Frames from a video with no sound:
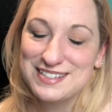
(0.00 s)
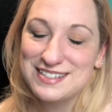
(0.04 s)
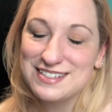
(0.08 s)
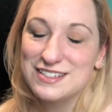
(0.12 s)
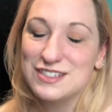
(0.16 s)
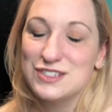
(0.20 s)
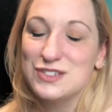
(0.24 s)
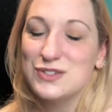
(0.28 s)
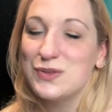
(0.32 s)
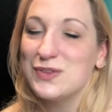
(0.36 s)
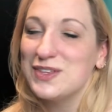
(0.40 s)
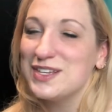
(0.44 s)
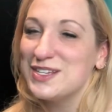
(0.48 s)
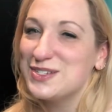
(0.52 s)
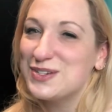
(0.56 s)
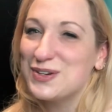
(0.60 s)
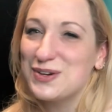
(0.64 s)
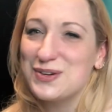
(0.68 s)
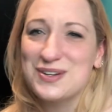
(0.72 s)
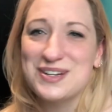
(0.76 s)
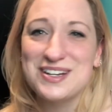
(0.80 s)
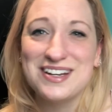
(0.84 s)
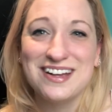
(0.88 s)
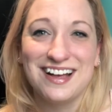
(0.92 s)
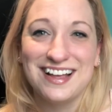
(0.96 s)
So these are
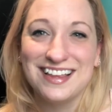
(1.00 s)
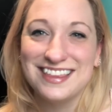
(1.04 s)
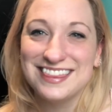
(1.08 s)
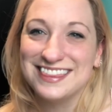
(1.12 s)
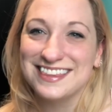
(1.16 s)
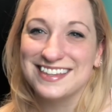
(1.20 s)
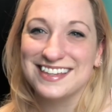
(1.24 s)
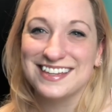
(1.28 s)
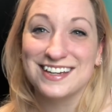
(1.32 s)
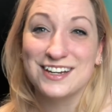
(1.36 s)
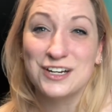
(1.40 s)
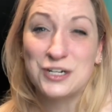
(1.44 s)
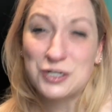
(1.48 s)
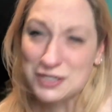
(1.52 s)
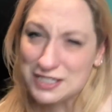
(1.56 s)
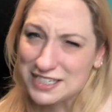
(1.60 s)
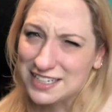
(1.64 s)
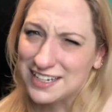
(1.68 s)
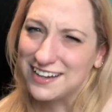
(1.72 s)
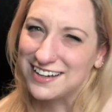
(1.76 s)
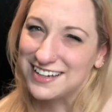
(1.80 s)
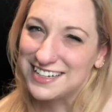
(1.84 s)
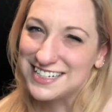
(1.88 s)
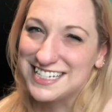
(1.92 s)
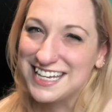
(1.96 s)
not the good
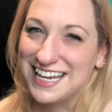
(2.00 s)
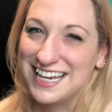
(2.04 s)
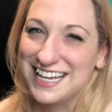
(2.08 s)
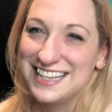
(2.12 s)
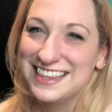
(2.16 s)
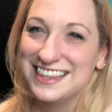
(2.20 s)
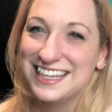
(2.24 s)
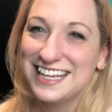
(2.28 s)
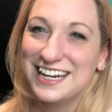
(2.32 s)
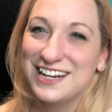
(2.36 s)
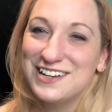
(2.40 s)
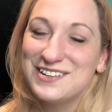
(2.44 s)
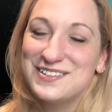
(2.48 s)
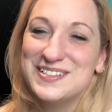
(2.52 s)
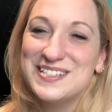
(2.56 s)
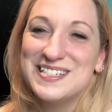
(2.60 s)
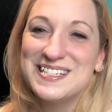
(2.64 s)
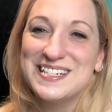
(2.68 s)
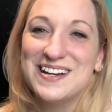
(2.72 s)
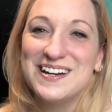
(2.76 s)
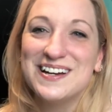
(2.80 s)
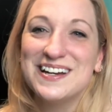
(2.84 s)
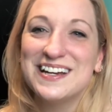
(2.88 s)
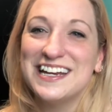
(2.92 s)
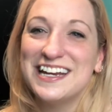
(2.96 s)
content that I was
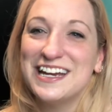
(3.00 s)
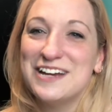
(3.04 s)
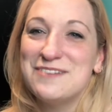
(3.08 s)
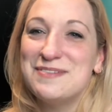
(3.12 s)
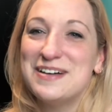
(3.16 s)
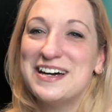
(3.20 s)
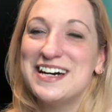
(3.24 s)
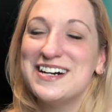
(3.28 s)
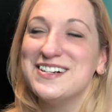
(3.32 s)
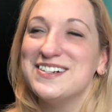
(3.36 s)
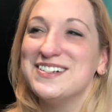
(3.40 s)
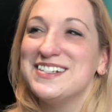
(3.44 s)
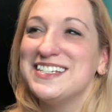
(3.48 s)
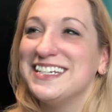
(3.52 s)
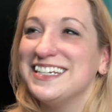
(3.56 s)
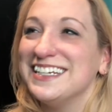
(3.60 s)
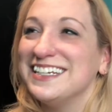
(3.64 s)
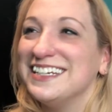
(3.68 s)
talking about.